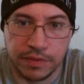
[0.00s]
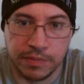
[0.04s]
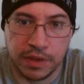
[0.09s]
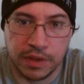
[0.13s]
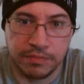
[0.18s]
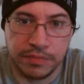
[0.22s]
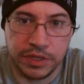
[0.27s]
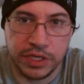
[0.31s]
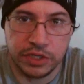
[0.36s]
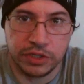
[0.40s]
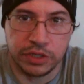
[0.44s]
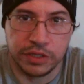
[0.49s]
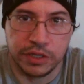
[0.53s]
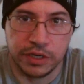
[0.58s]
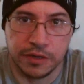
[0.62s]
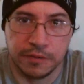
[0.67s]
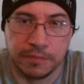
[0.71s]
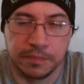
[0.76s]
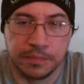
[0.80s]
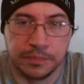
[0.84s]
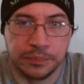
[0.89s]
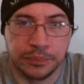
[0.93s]
the bombisha
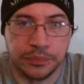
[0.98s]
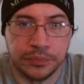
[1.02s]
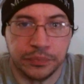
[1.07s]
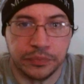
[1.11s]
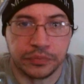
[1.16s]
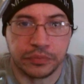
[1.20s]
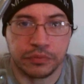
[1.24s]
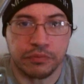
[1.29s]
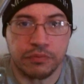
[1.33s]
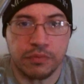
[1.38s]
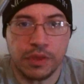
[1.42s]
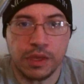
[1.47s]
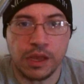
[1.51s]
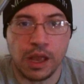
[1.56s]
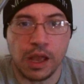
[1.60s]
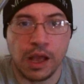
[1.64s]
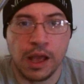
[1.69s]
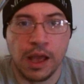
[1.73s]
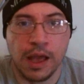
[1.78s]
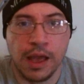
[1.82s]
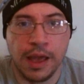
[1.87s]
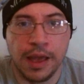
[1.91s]
there.
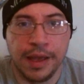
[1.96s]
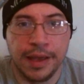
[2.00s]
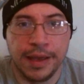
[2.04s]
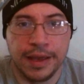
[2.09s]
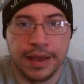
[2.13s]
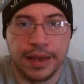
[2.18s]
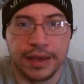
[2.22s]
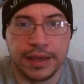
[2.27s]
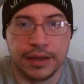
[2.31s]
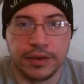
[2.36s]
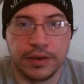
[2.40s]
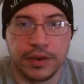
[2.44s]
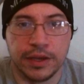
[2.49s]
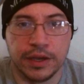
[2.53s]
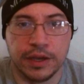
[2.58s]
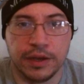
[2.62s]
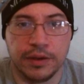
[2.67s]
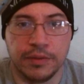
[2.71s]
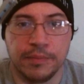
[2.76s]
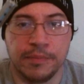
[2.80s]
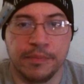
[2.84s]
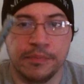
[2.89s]
And
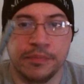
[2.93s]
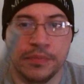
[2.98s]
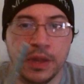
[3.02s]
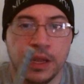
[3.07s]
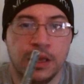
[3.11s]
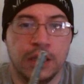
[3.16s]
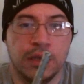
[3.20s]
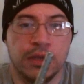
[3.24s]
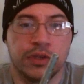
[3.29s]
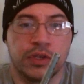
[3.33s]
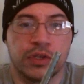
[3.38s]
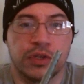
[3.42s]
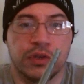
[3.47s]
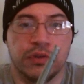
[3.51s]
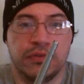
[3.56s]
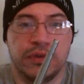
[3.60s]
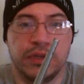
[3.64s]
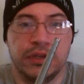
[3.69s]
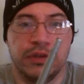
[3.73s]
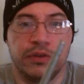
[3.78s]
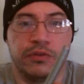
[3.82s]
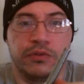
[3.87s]
so
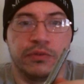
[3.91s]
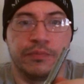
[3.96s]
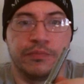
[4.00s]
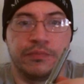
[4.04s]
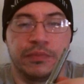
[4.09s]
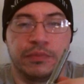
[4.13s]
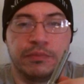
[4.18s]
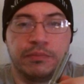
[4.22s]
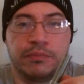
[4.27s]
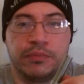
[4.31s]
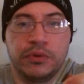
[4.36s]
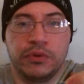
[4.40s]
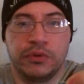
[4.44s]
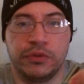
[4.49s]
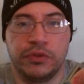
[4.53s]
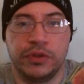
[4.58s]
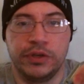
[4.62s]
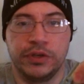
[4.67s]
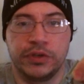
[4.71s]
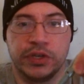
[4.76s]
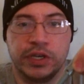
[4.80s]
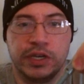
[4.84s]
when you pull
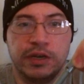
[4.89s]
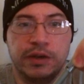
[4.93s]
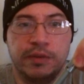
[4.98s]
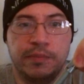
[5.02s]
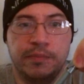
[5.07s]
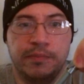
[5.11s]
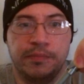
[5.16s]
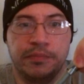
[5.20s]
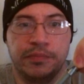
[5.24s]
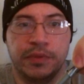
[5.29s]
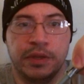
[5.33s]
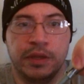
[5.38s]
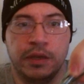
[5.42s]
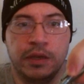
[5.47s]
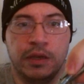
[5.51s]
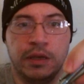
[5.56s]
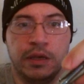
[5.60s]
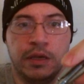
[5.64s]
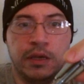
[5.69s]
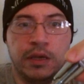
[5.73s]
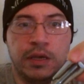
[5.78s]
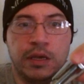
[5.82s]
this up,
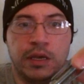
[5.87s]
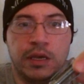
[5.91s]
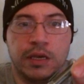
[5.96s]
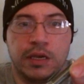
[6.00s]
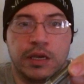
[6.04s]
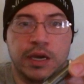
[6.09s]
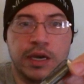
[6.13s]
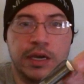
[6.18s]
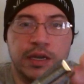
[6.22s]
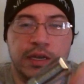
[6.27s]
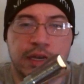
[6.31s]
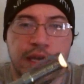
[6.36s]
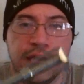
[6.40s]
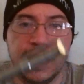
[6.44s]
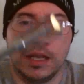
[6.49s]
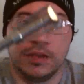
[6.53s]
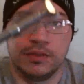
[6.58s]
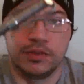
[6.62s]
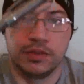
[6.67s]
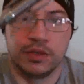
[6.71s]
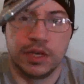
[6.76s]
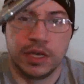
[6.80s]
it kind of
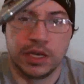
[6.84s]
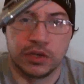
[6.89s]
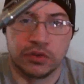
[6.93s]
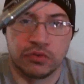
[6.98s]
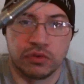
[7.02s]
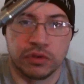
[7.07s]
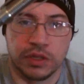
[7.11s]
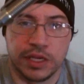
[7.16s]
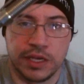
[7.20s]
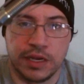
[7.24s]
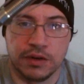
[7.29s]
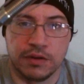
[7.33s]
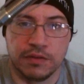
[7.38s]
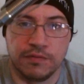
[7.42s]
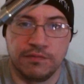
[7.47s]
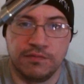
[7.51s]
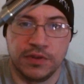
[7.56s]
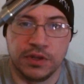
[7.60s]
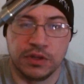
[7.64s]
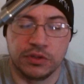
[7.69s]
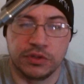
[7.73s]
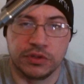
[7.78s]
adds an extra layer
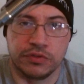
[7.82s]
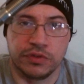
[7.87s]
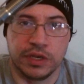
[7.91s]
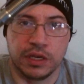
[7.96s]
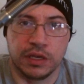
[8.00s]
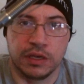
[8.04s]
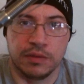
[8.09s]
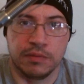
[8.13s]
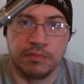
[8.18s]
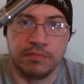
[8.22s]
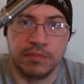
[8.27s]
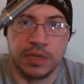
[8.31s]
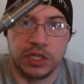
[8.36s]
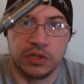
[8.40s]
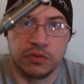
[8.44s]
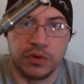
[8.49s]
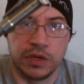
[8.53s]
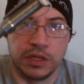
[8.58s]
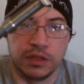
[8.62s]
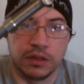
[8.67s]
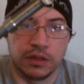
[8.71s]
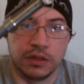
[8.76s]
of filtering in
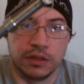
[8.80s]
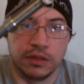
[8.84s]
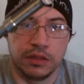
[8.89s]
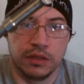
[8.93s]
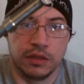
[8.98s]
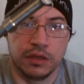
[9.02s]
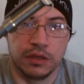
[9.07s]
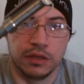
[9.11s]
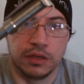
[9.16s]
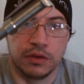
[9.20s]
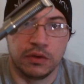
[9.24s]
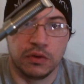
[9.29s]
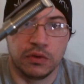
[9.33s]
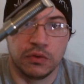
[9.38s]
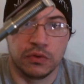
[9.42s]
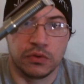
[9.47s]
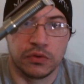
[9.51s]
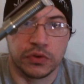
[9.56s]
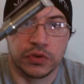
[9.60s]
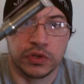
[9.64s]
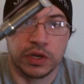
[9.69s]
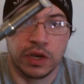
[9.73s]
between the
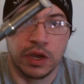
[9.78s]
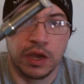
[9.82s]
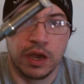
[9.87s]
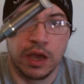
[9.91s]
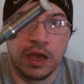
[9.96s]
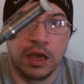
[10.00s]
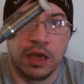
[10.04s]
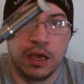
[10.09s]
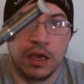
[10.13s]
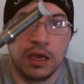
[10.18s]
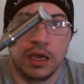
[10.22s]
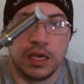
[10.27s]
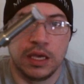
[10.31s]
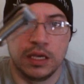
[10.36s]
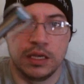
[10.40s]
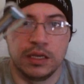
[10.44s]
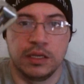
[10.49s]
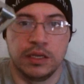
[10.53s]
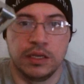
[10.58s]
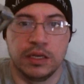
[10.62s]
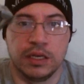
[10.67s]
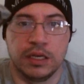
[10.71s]
holes.
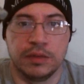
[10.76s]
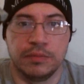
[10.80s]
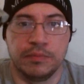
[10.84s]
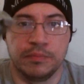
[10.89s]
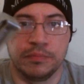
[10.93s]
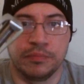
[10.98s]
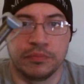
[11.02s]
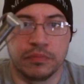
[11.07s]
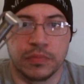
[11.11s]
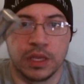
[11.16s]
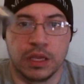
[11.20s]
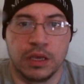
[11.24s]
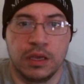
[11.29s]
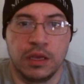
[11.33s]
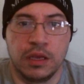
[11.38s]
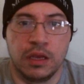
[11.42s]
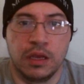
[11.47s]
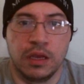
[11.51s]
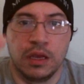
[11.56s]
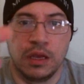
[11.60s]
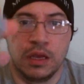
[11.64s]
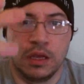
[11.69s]
And
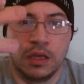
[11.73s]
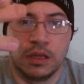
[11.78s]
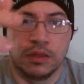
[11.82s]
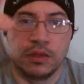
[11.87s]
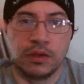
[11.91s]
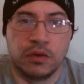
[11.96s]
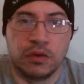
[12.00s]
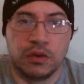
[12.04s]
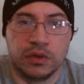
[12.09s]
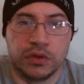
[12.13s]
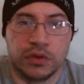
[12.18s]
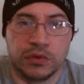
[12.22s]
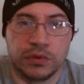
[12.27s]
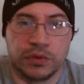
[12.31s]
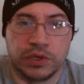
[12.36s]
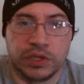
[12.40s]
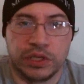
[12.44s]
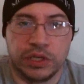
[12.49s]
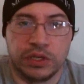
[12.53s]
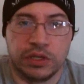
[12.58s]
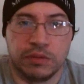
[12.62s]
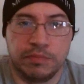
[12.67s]
the holes are
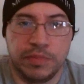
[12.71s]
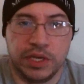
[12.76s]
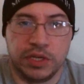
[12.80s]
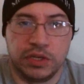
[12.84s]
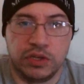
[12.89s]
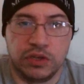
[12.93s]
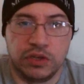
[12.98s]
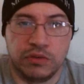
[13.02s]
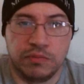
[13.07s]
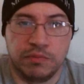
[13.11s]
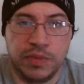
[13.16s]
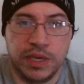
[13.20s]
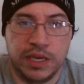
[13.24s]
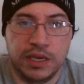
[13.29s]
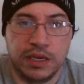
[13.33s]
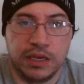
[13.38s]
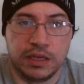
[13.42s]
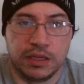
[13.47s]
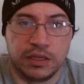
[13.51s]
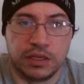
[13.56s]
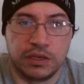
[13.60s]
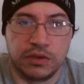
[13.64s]
still a bit too
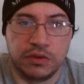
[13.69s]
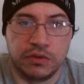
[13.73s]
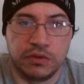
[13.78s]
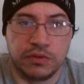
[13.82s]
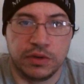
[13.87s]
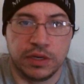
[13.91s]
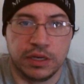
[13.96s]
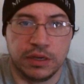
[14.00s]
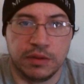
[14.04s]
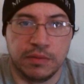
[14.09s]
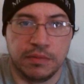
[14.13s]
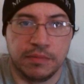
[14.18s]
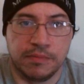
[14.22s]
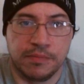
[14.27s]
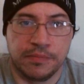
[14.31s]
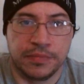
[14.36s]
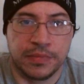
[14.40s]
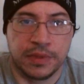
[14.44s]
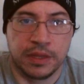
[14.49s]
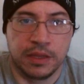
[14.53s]
big to...